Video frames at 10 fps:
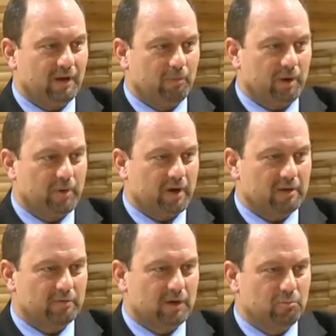Am I part
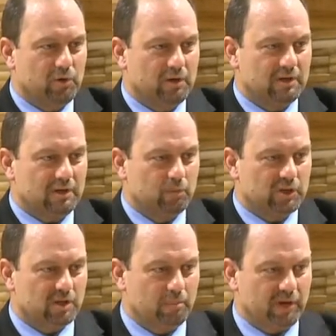of a community in
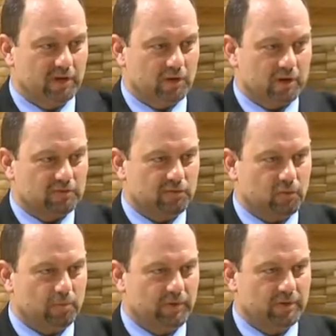which I'm being
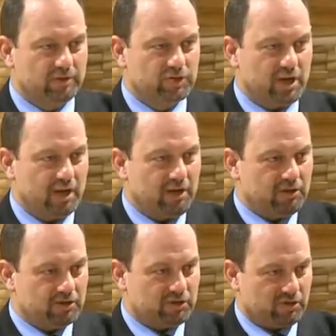transformed and
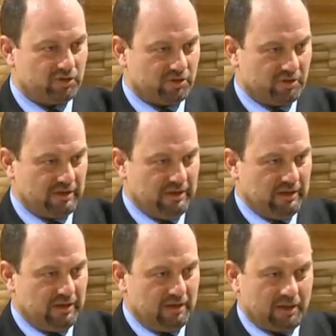changed?
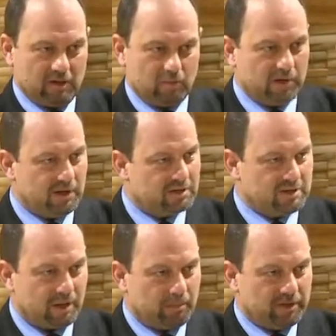Cannot be a
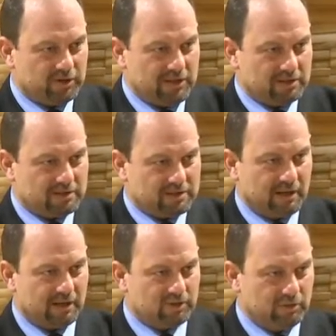disciple of Jesus
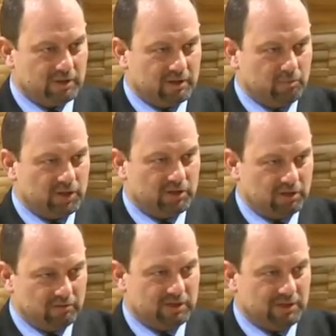unless you're into the mission
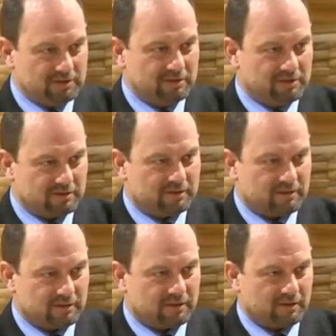of
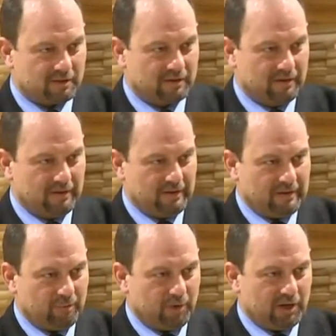Jesus.
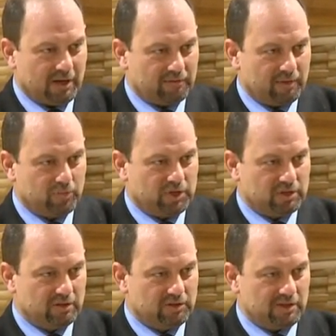We can have the
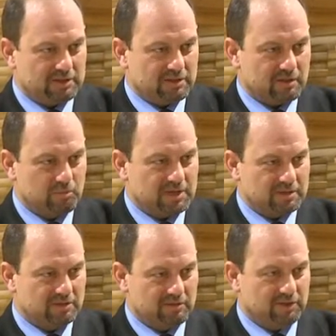mission of Jesus, the
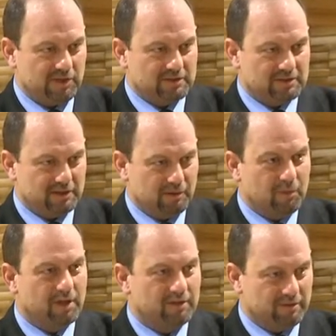message of Jesus, and the
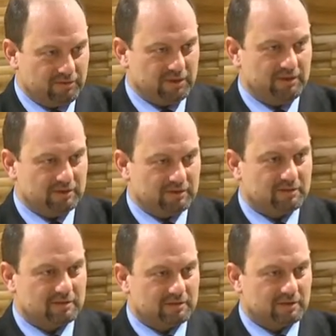method of Jesus.